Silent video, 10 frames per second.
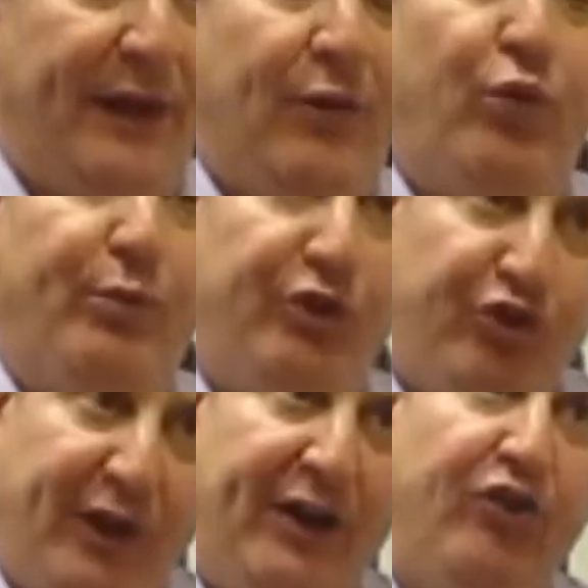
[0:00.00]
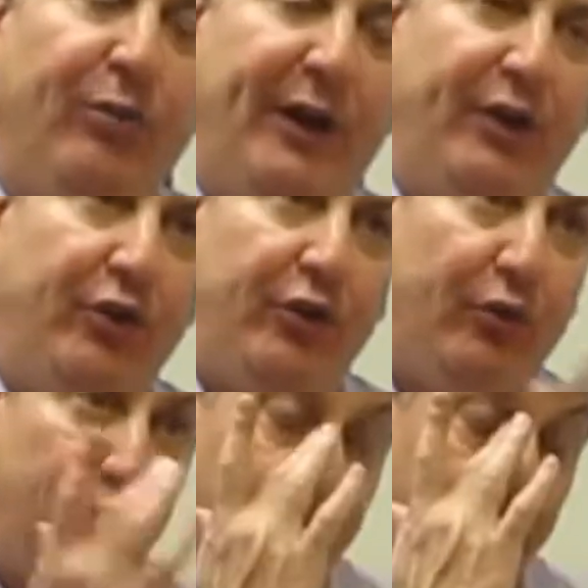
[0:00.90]
that will be changed by
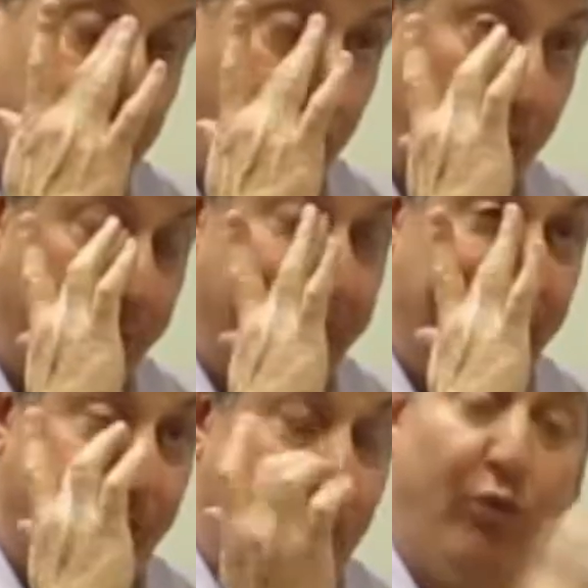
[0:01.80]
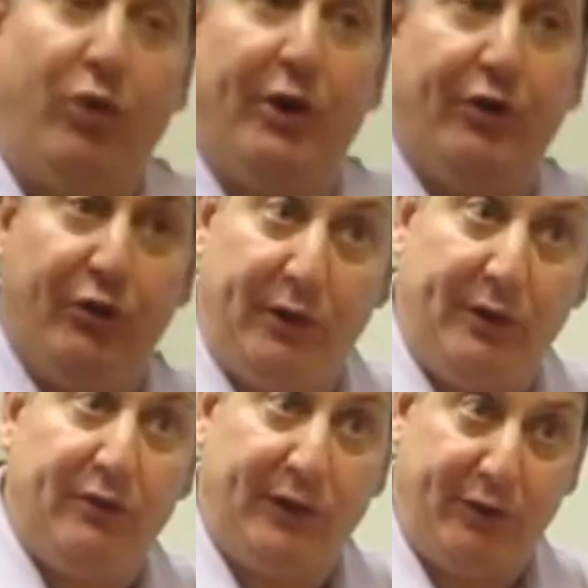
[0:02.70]
you or me if you don't want to do it,
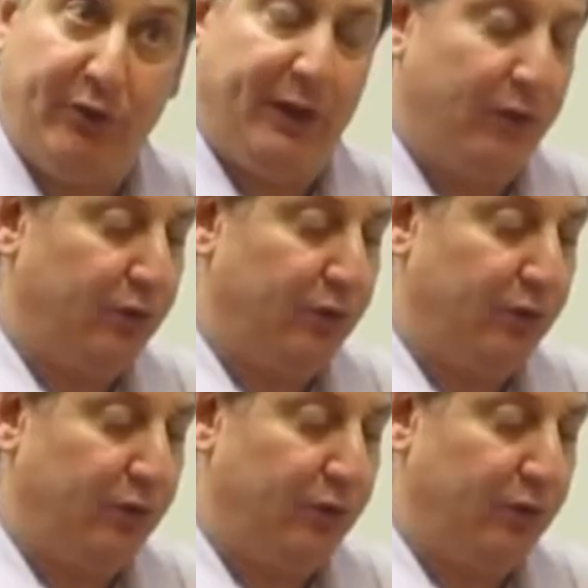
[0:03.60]
because I do that